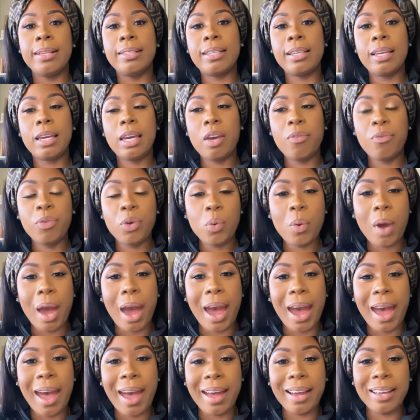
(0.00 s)
to give you
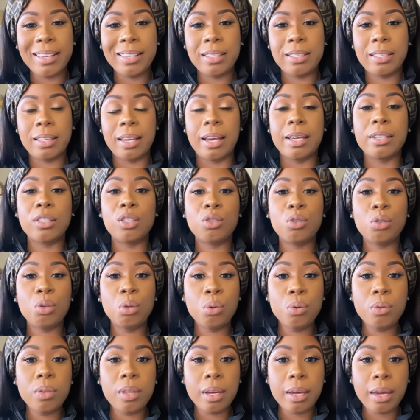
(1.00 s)
access
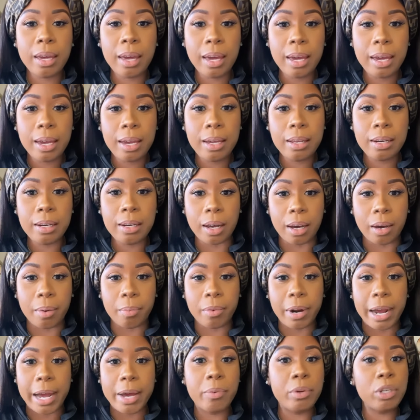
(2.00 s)
to the
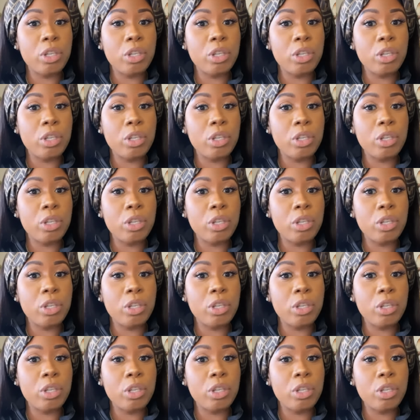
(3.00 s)
kingdom, right?